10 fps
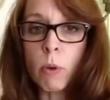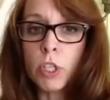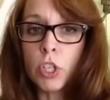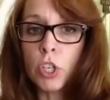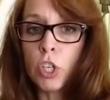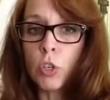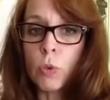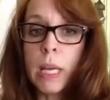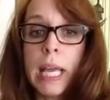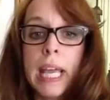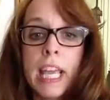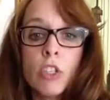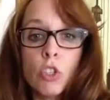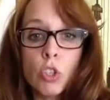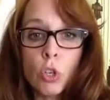what you do
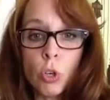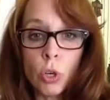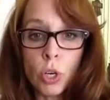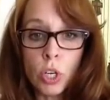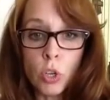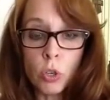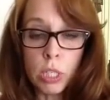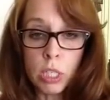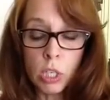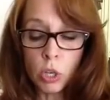is turn your